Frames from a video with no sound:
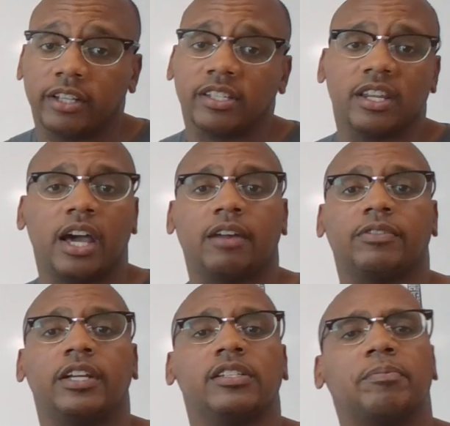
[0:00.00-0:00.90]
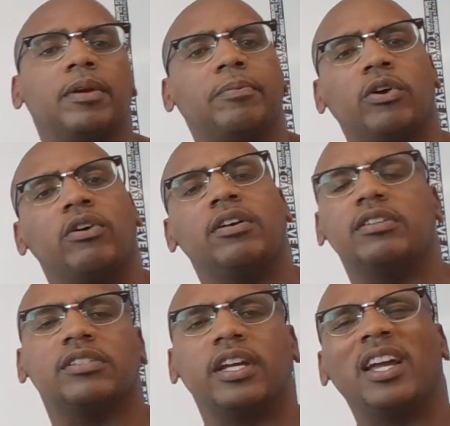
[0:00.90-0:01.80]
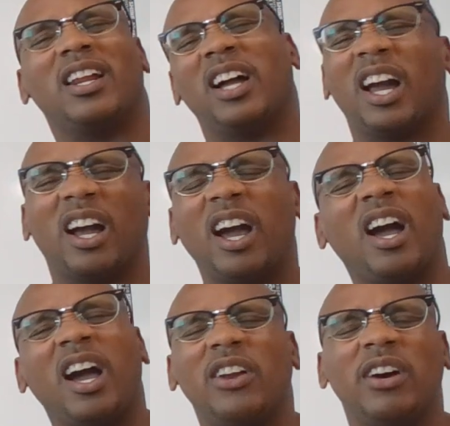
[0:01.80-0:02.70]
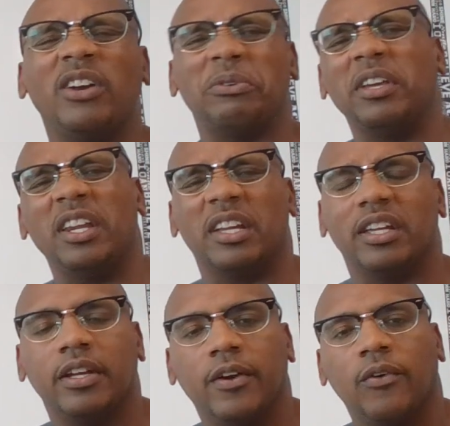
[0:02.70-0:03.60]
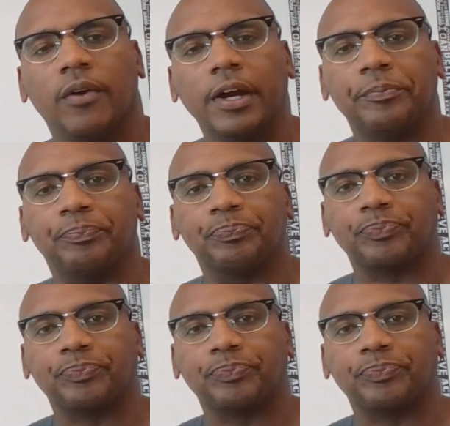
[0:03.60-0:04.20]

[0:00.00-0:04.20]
It's a lot of things that people don't understand. They're like, I don't get it, right?